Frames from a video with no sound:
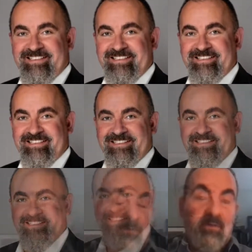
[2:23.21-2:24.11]
and I think I
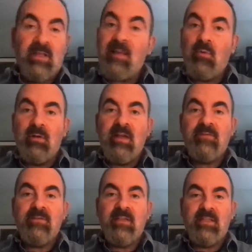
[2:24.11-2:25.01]
had a lot more
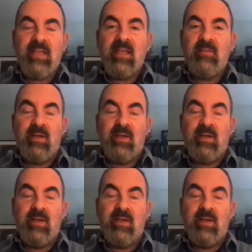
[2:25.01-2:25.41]
left in the tank.